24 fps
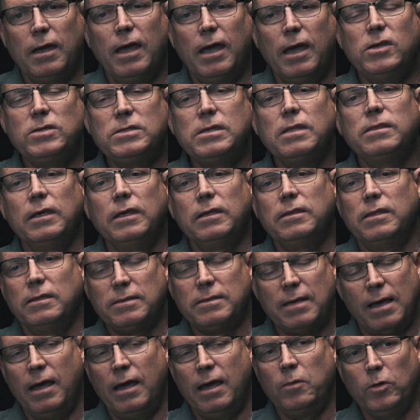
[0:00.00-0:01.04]
I used to think that
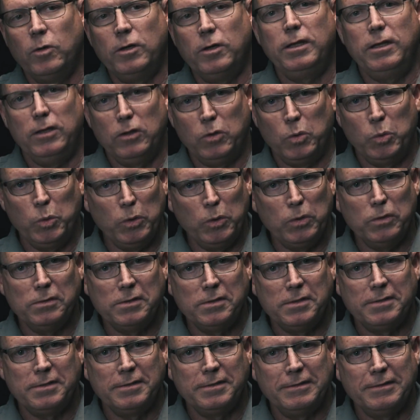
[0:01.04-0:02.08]
time would heal wounds.
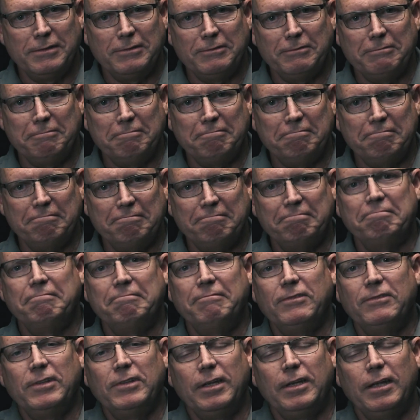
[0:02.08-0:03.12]

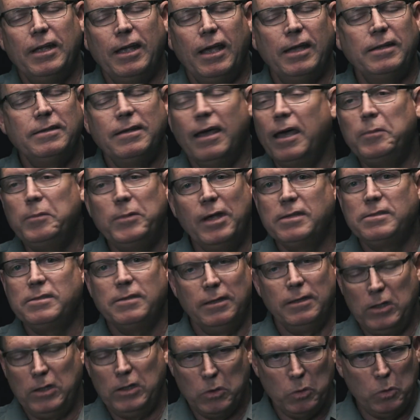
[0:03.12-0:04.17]
And time
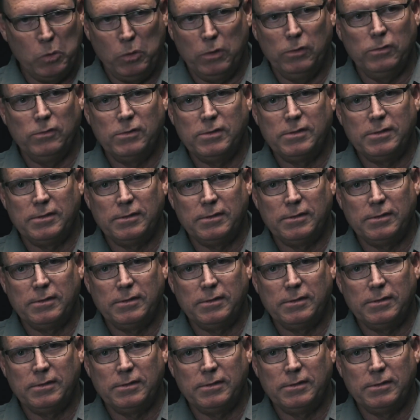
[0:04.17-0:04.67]
doesn't heal wounds.